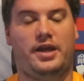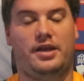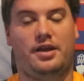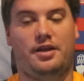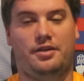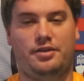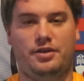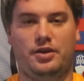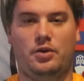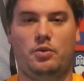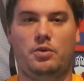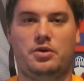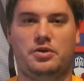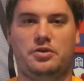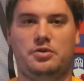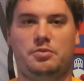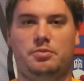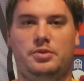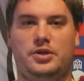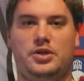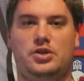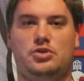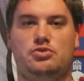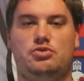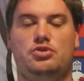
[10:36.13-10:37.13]
And I think one of the
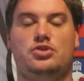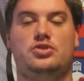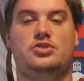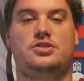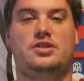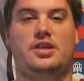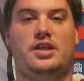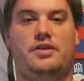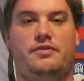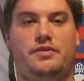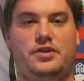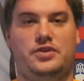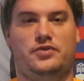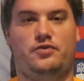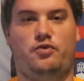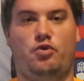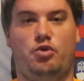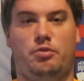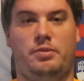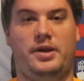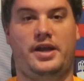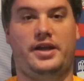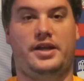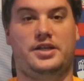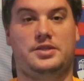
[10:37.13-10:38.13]
biggest reasons South Africa's
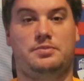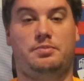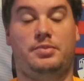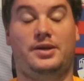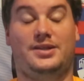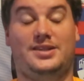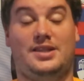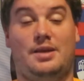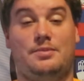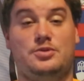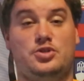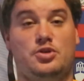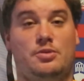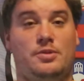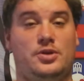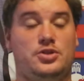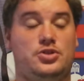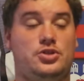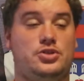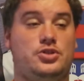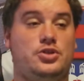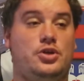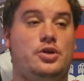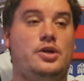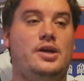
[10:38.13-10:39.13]
forward pack has picked up so much
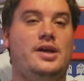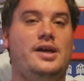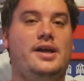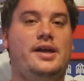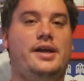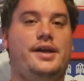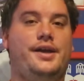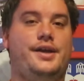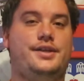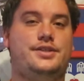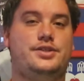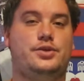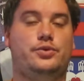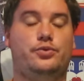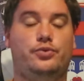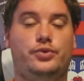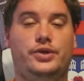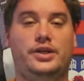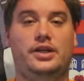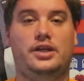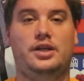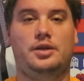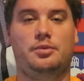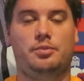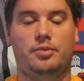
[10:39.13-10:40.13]
this year, it's
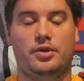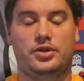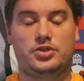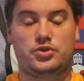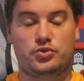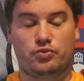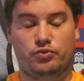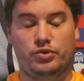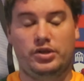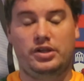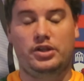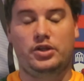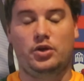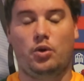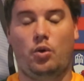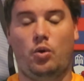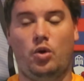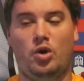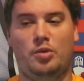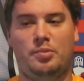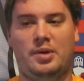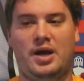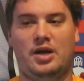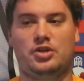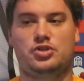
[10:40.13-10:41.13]
really
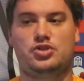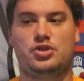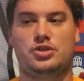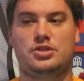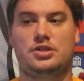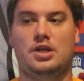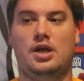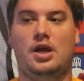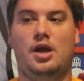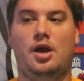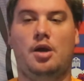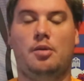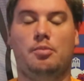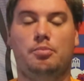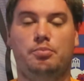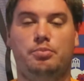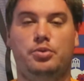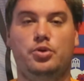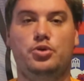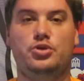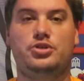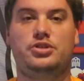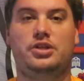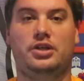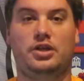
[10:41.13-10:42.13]
all about just
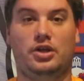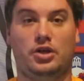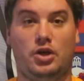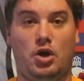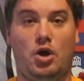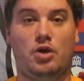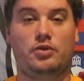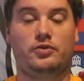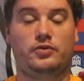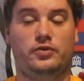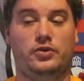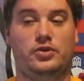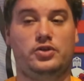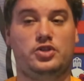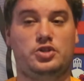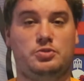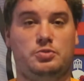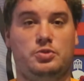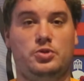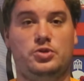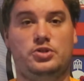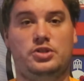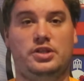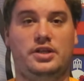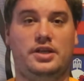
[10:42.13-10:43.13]
boosting and confidence
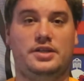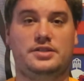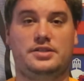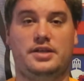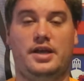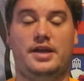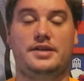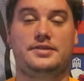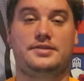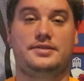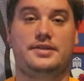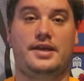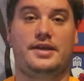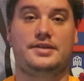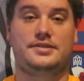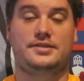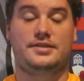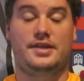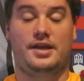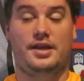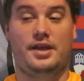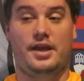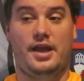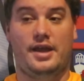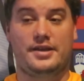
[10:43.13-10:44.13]
boosting
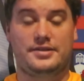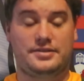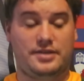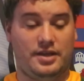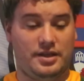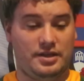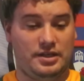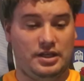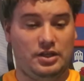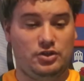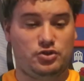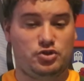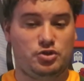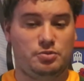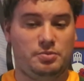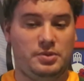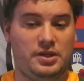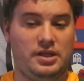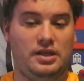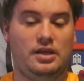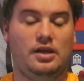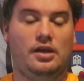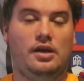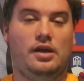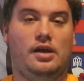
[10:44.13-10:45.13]
as they need to
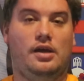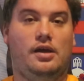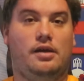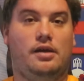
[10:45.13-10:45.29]
be